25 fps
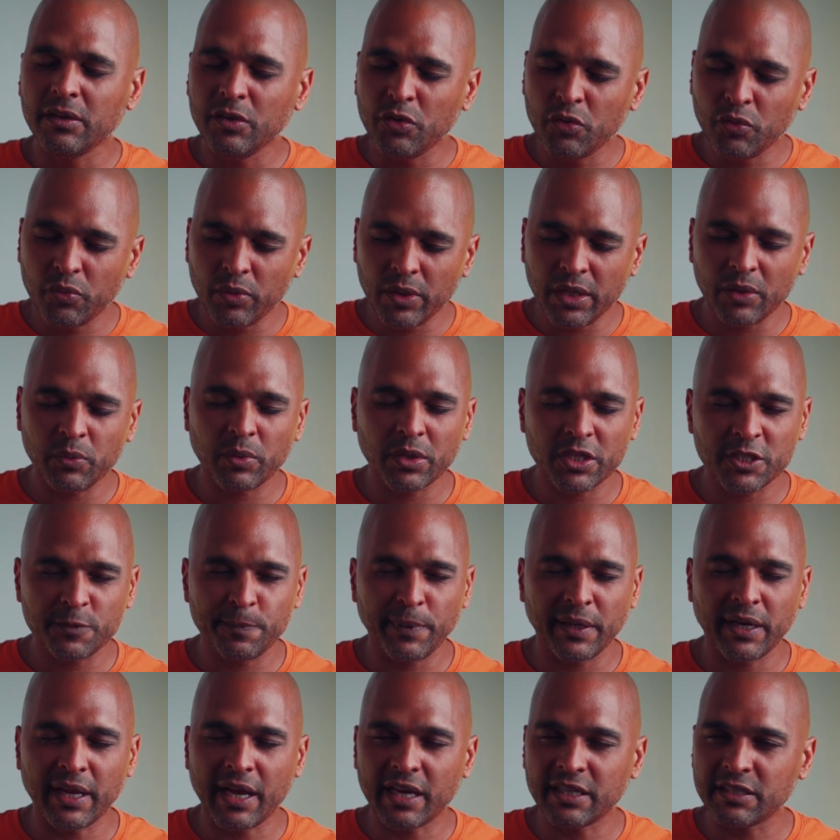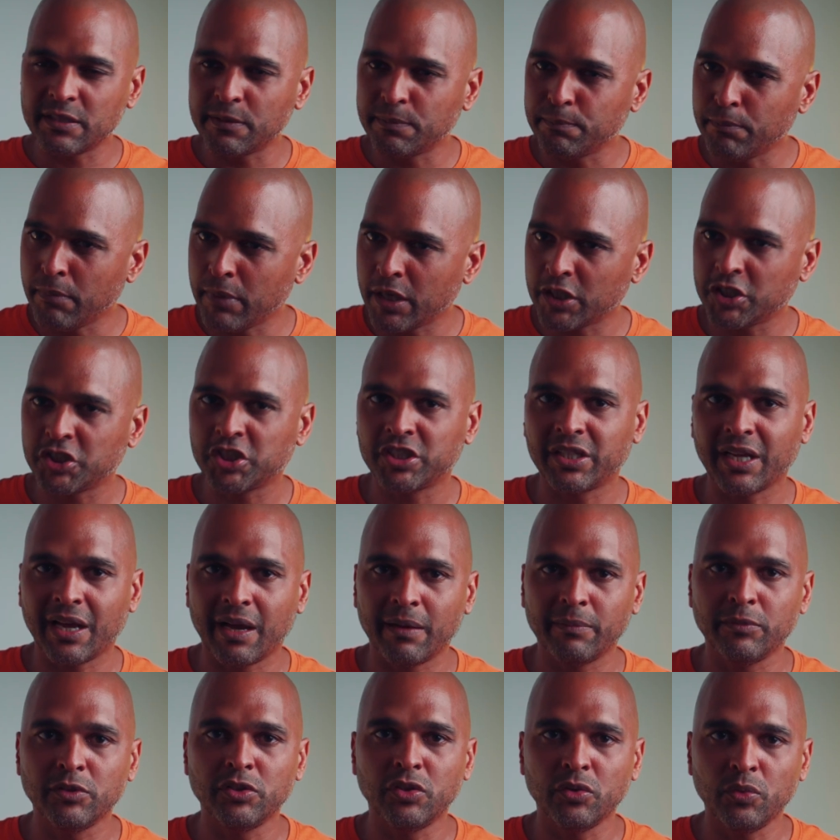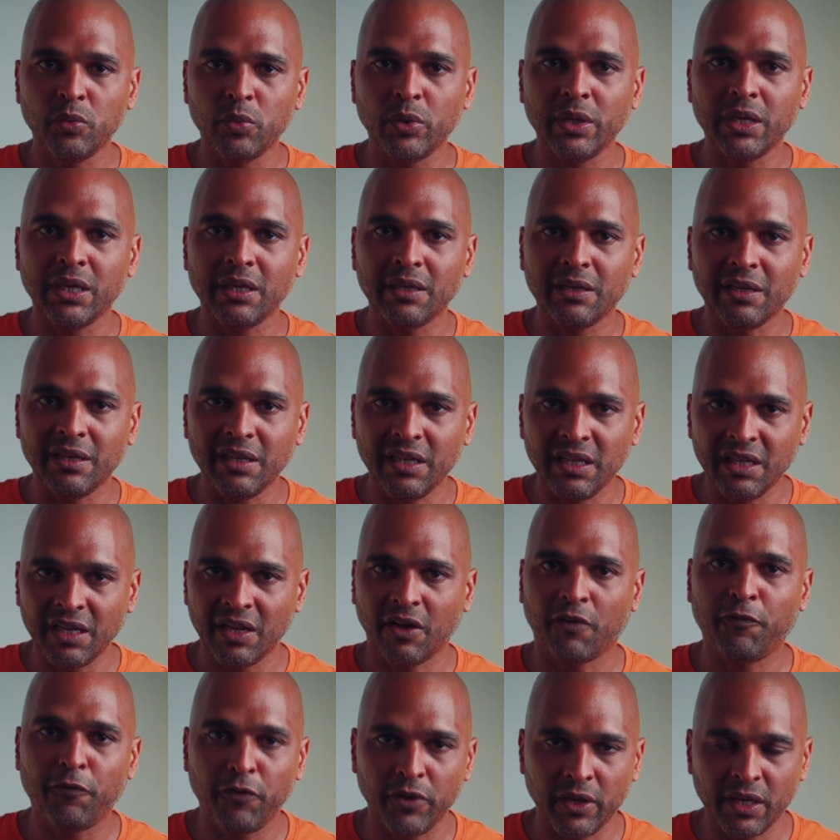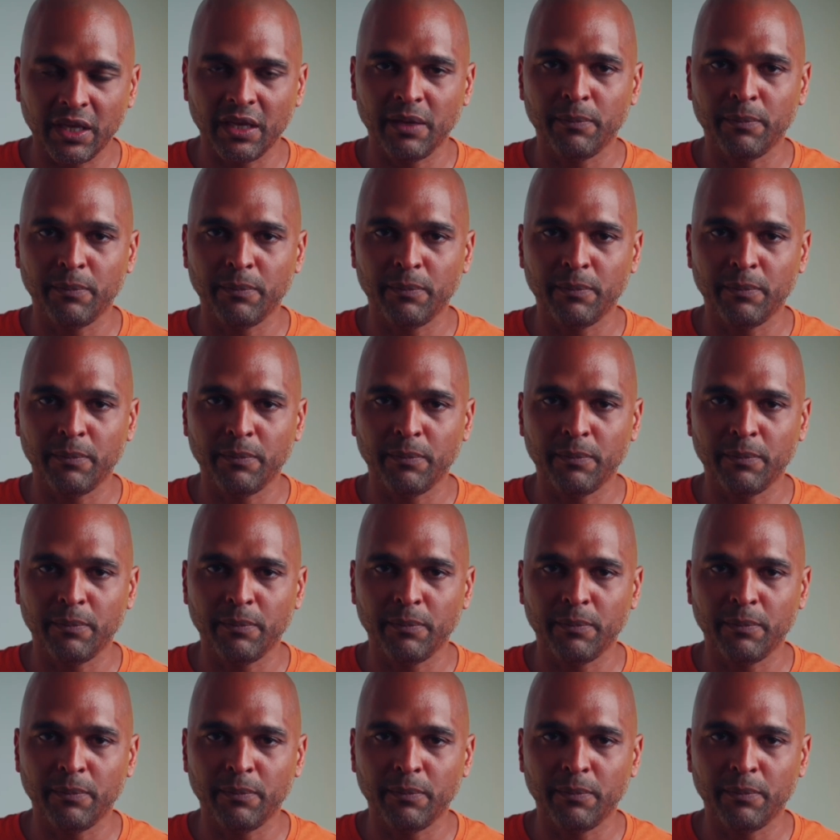You really want to spend as much time doing nothing